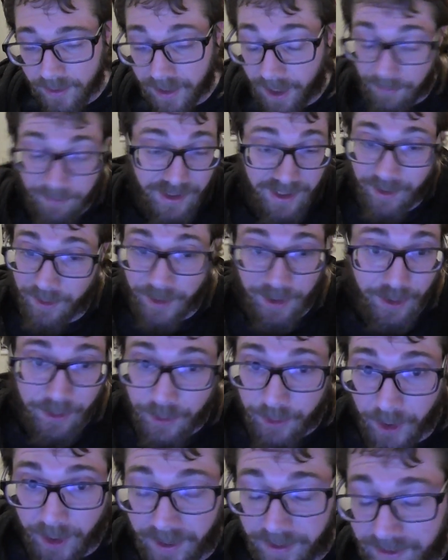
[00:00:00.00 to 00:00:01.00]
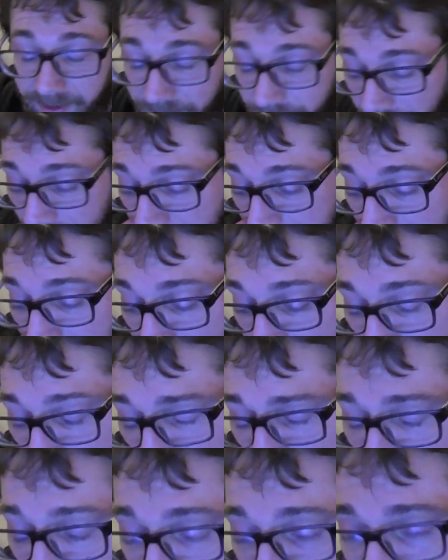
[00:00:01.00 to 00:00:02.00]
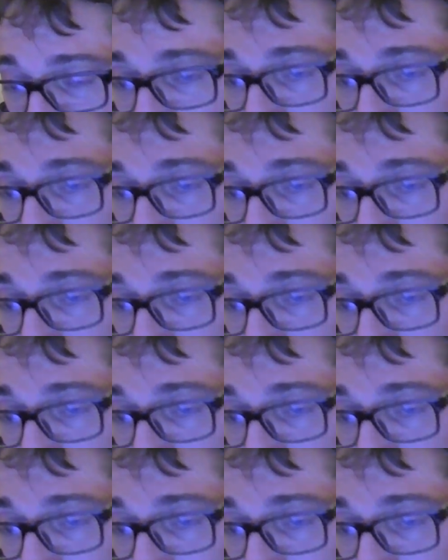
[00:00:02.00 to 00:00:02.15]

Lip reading: I'm still a huge Oasis fan. I love Oasis.